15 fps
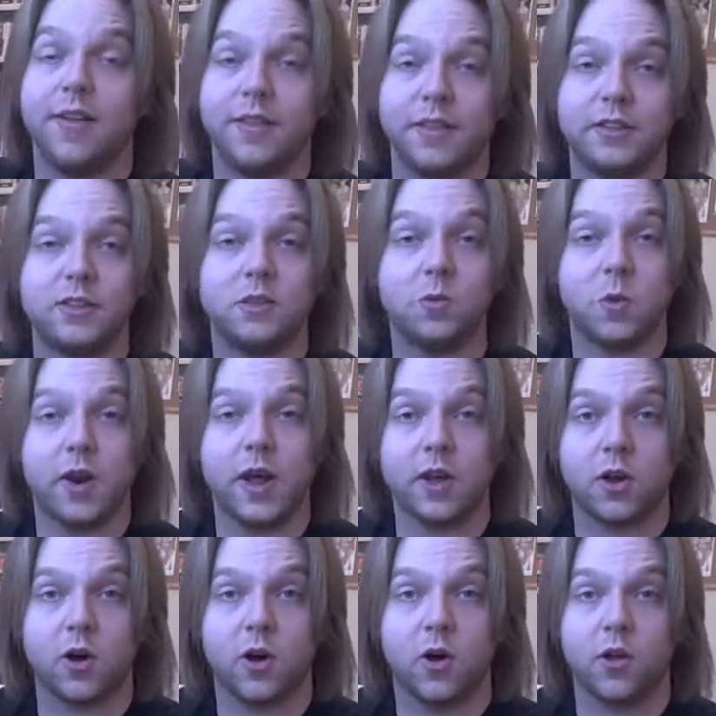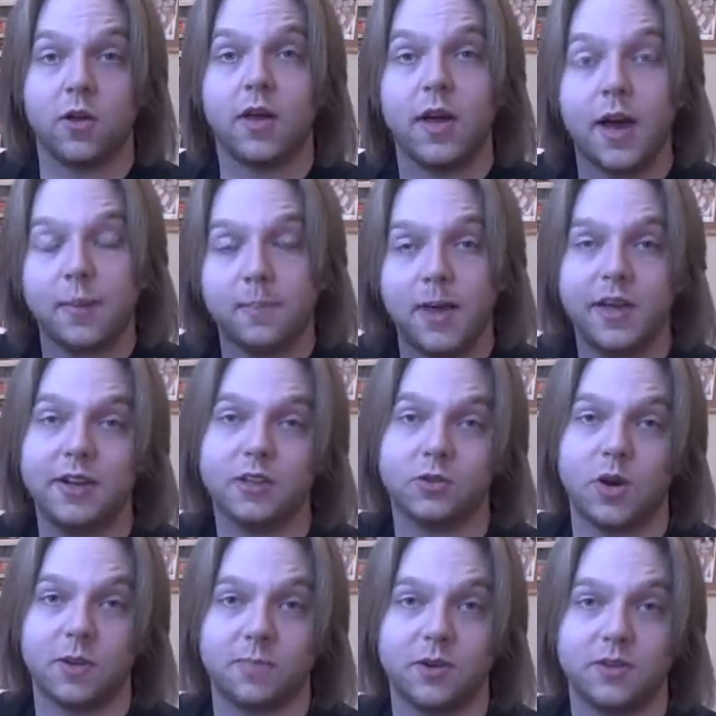This is what I call a panty
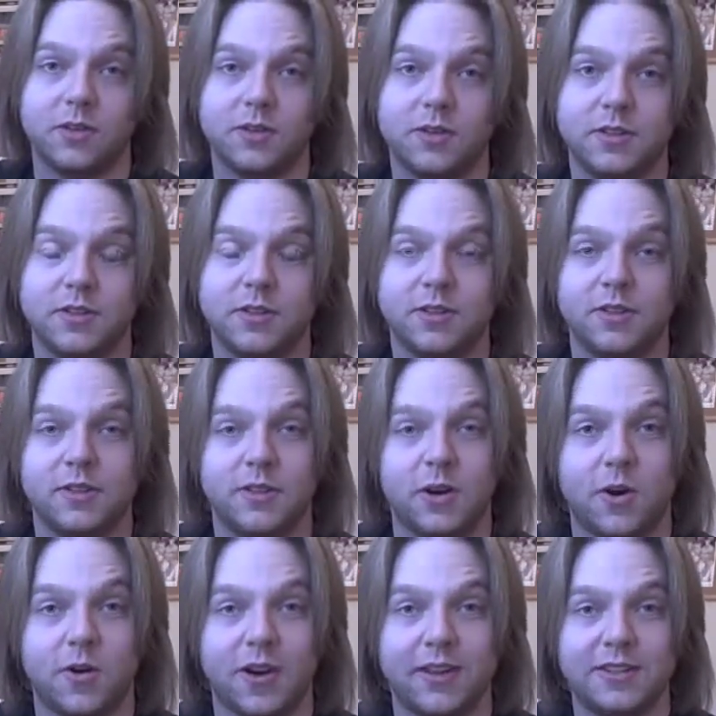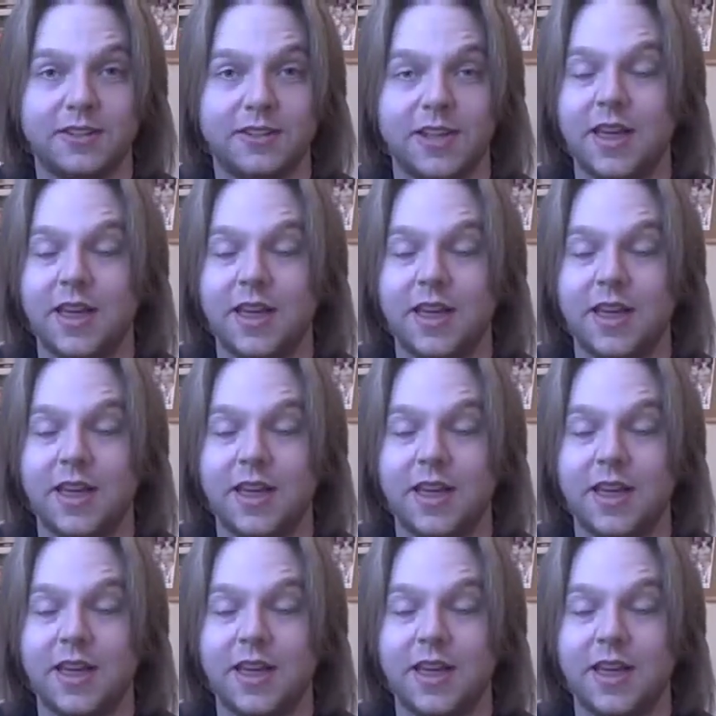dropper, all right?